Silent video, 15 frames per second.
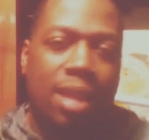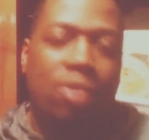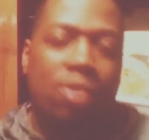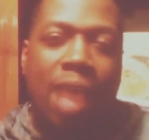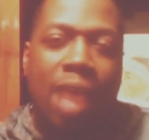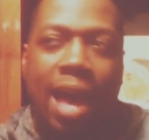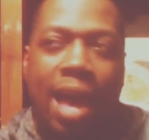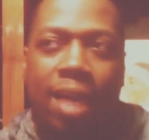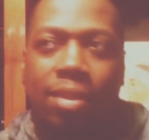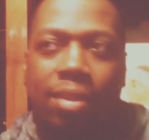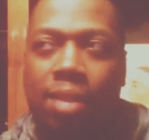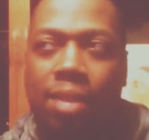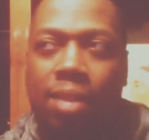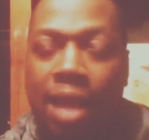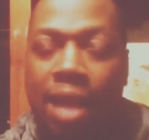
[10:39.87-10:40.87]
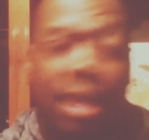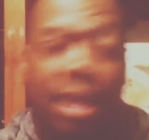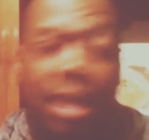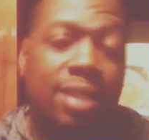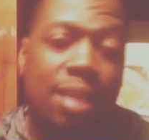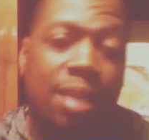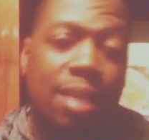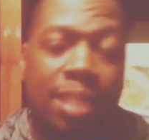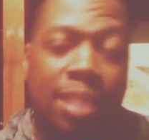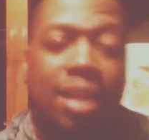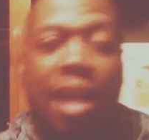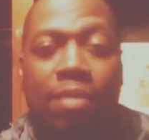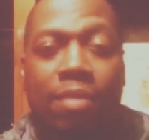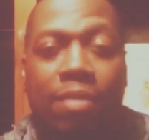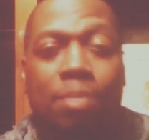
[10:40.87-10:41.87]
They don't had at that time. They
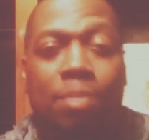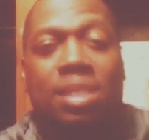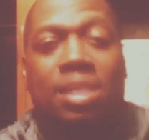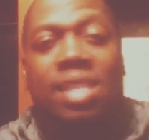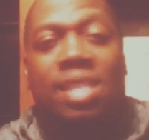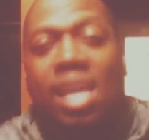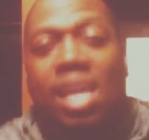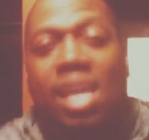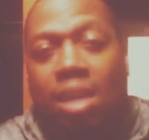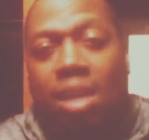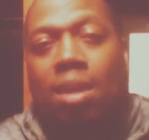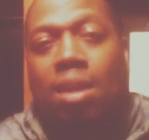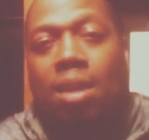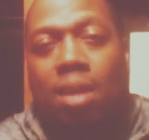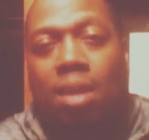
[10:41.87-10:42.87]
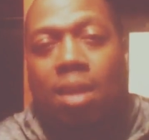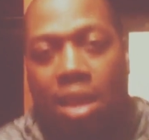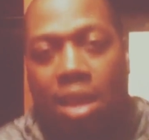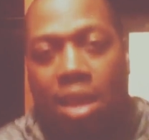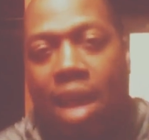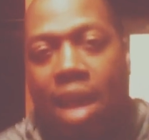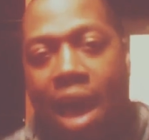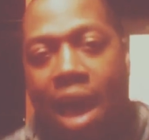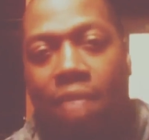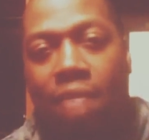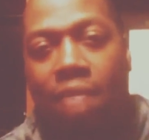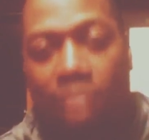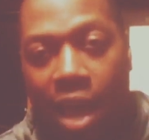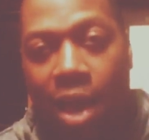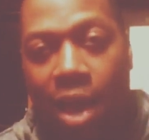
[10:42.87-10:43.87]
didn't have the mystique they
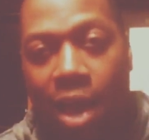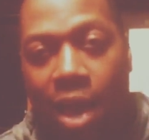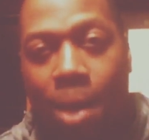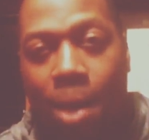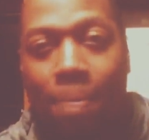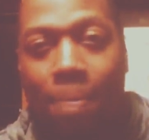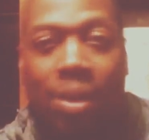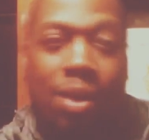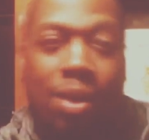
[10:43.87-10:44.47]
have now,